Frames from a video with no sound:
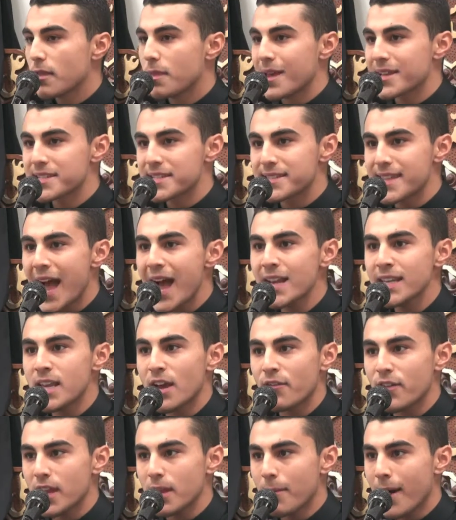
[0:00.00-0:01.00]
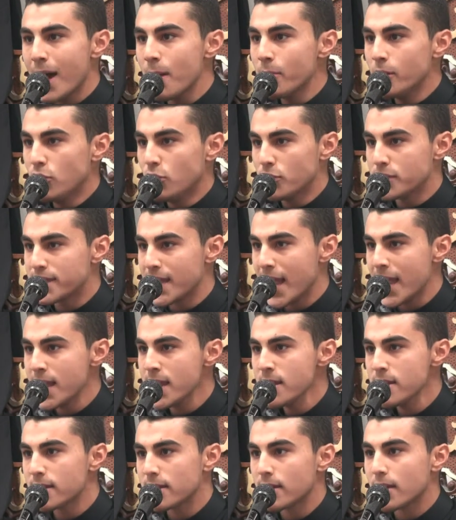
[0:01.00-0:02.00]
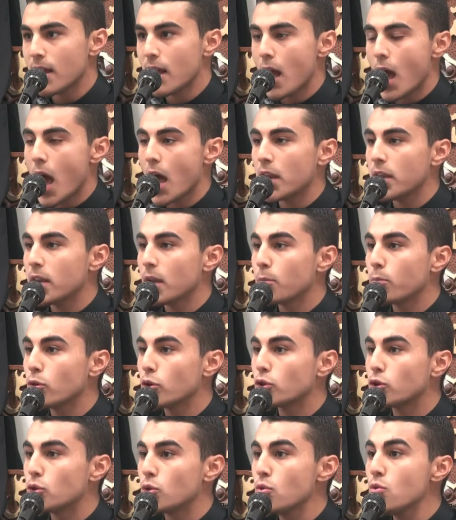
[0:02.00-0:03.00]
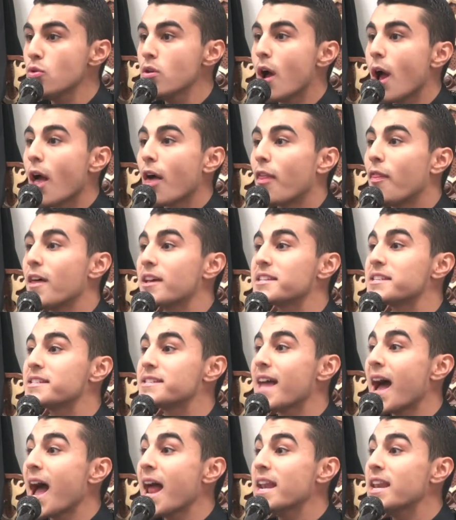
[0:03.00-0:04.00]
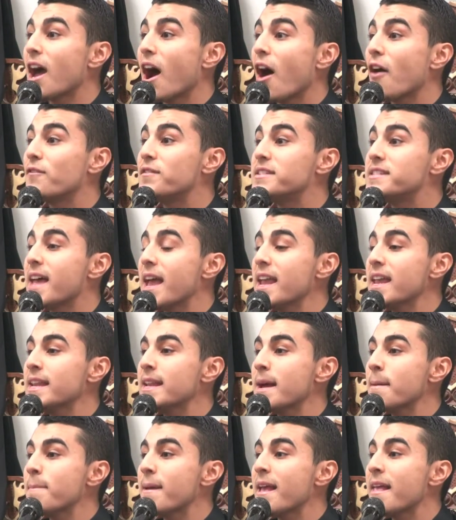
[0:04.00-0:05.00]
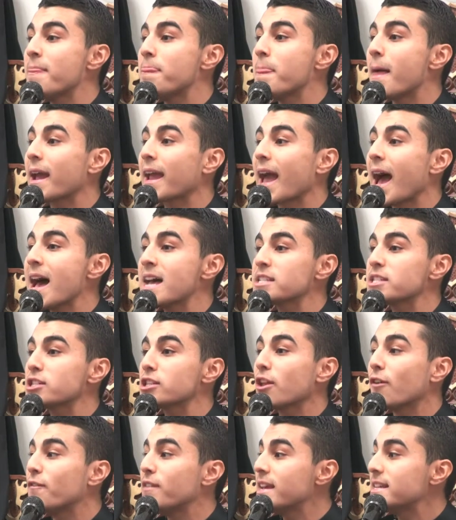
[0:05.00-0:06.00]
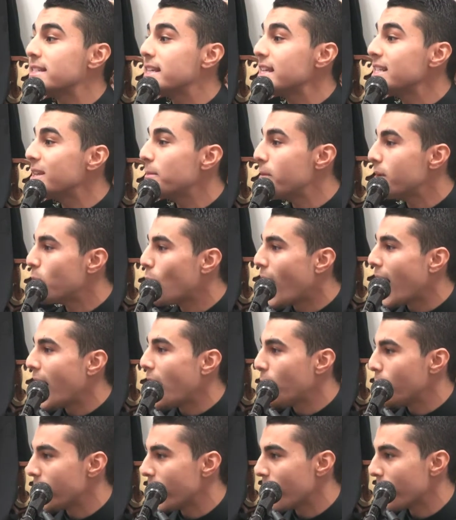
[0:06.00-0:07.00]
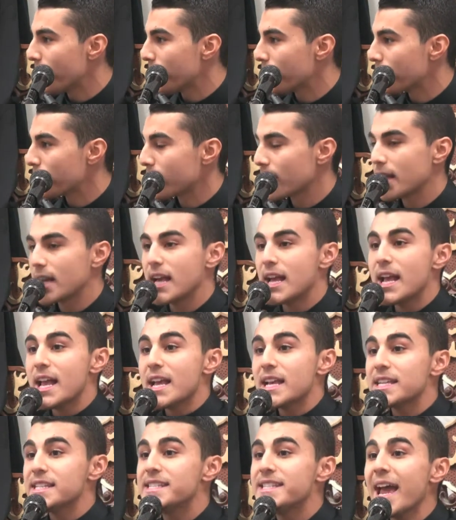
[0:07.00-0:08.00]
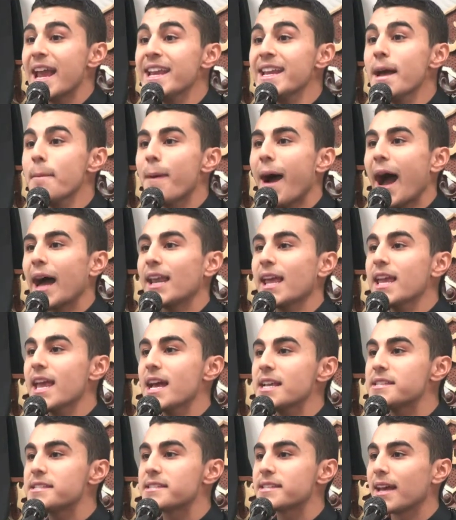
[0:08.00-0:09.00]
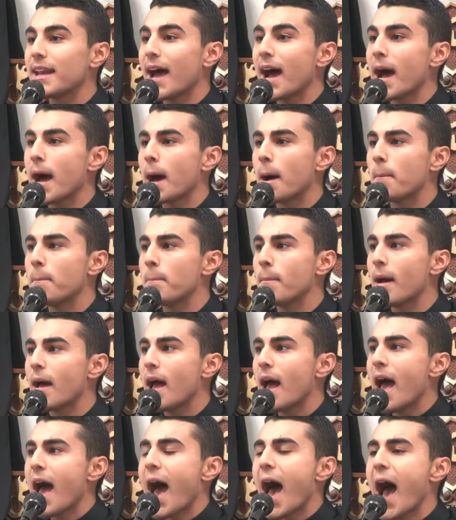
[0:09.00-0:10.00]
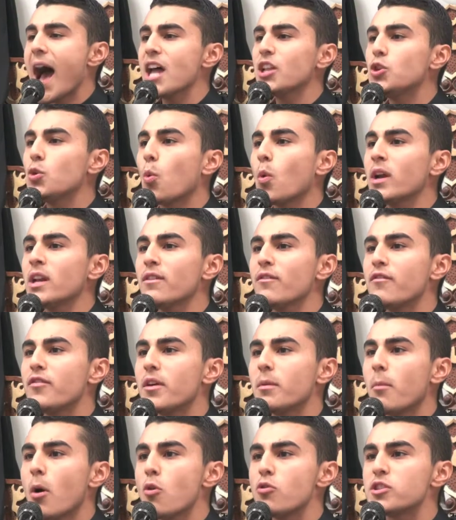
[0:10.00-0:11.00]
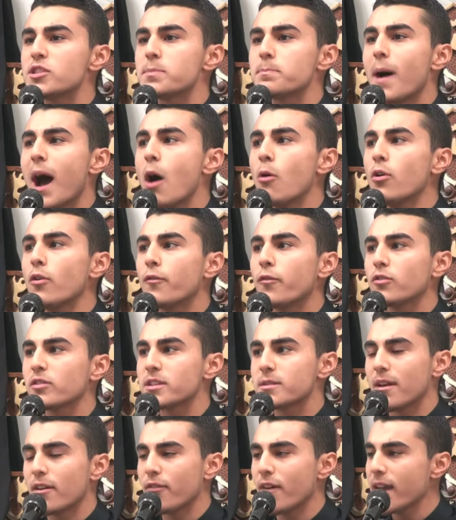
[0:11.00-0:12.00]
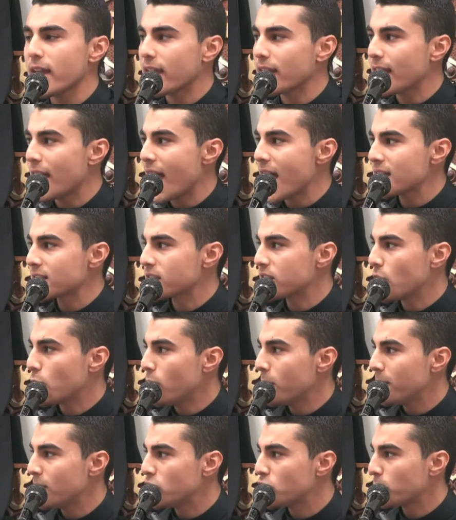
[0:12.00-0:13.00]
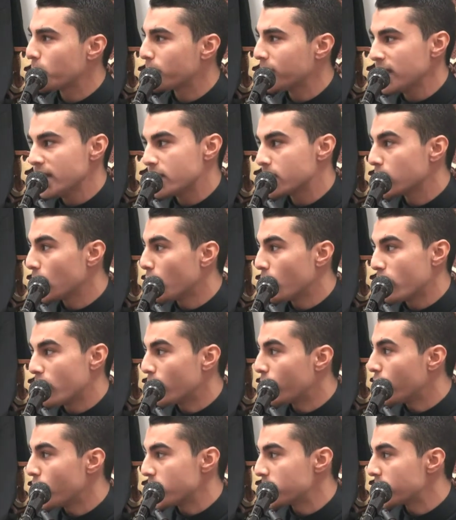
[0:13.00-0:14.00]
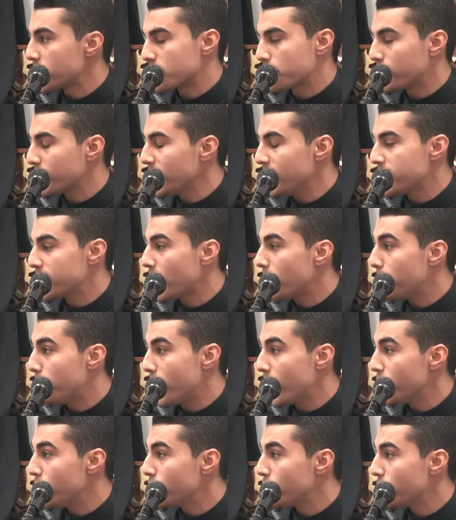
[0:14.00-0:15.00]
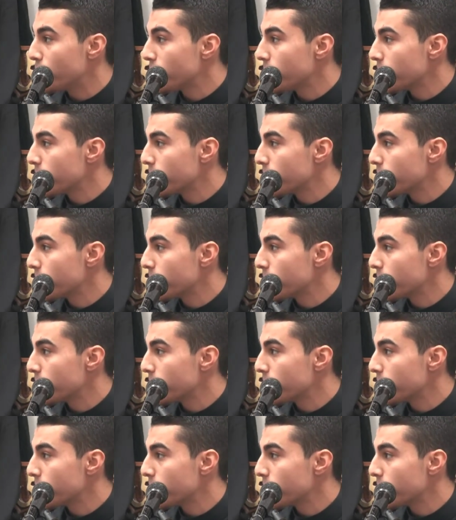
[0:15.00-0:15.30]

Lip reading: the stand of Imam al-Hussein, and number 2, the stand of Zainab in the castle of Yazid ibn Muawiyah. Zainab alayhi salam had one of the most powerful, if I can ask the women to please lower their voices, please, I beg you.